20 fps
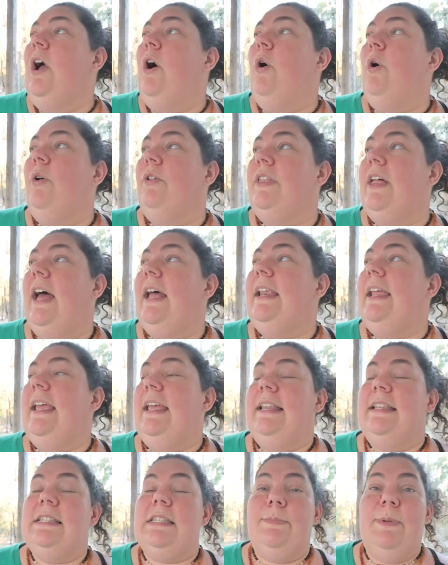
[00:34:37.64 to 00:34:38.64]
all that
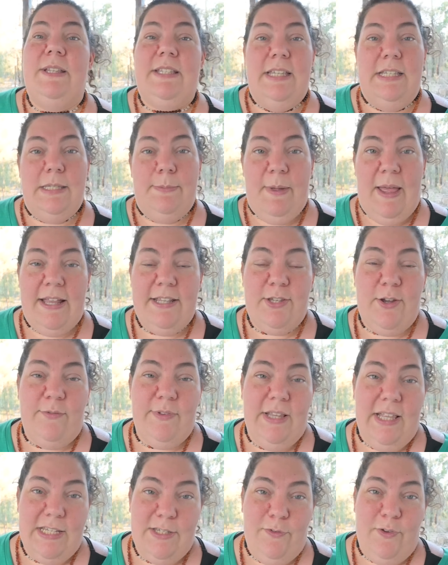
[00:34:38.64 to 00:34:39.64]
in spits and spats over
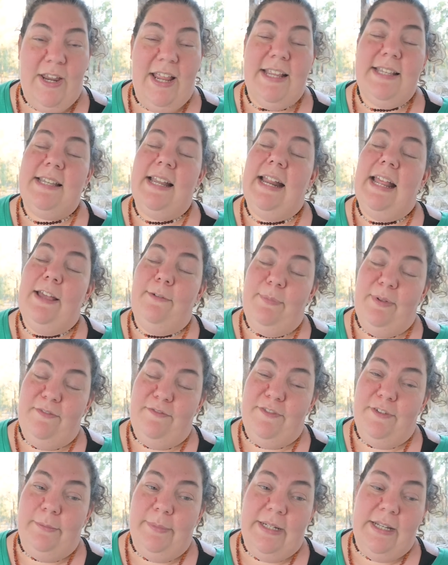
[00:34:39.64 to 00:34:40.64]
the last few days, and I have been
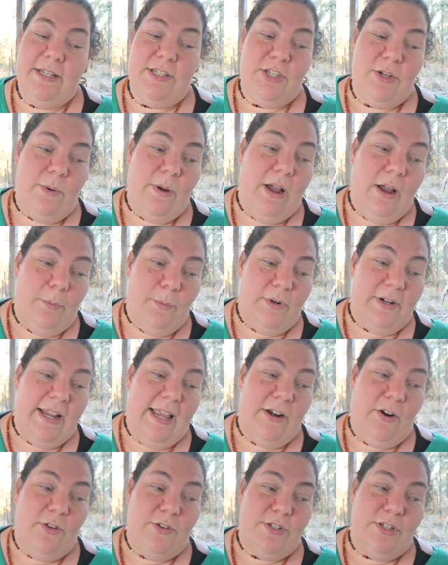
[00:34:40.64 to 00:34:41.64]
filming it, so I will
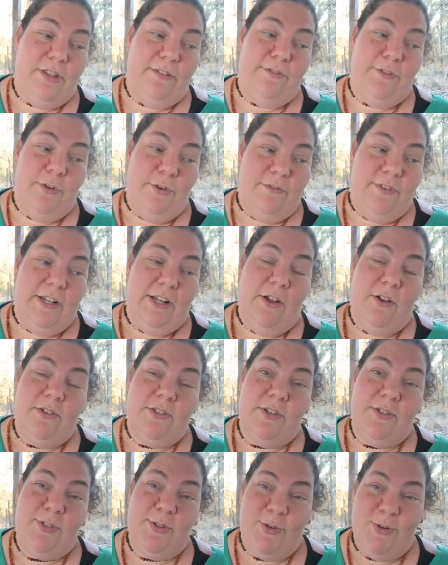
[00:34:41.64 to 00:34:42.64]
get onto the food
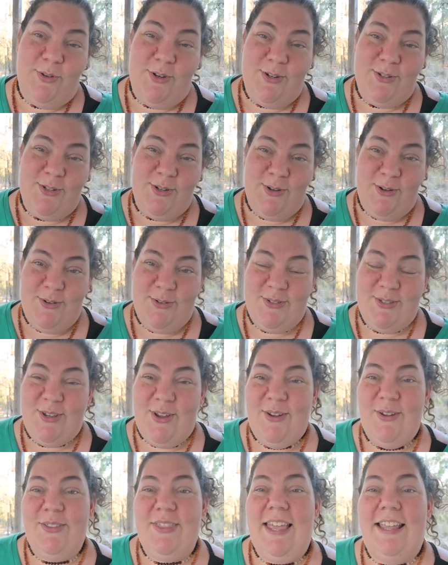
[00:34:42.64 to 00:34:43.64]
videos soon too.
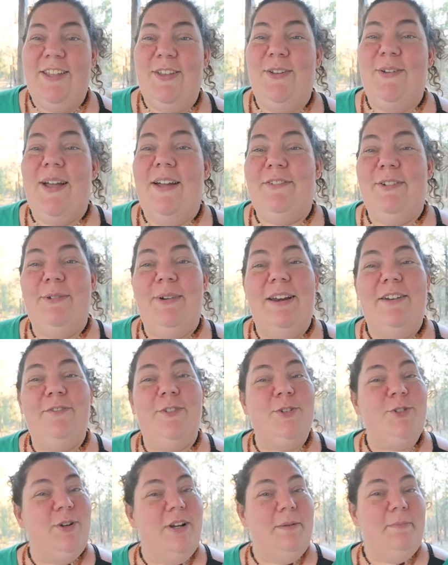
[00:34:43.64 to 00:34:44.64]
So thank you everyone
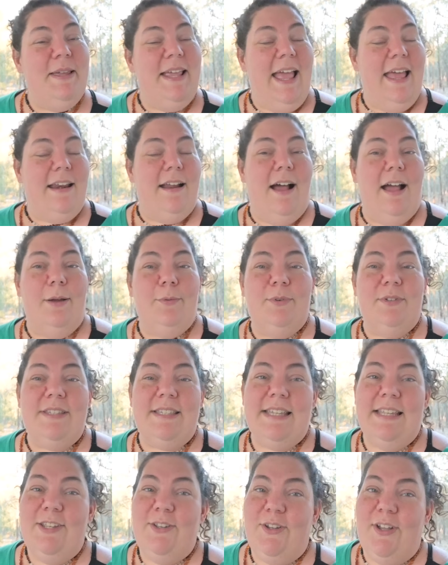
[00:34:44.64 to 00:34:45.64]
for joining me, and I will
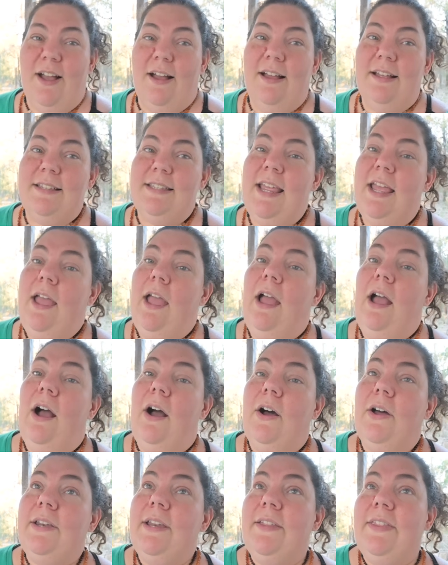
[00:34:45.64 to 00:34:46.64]
see you guys
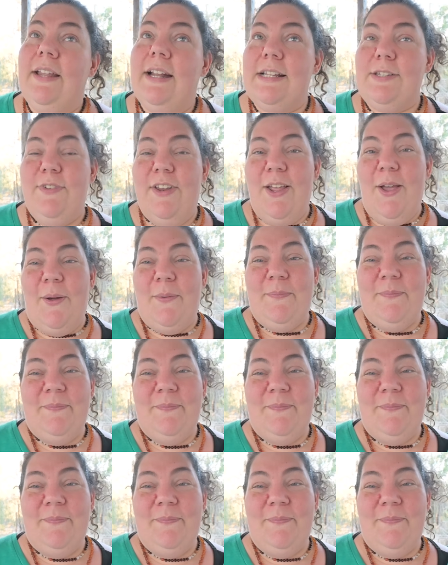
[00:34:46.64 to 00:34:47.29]
on the next video.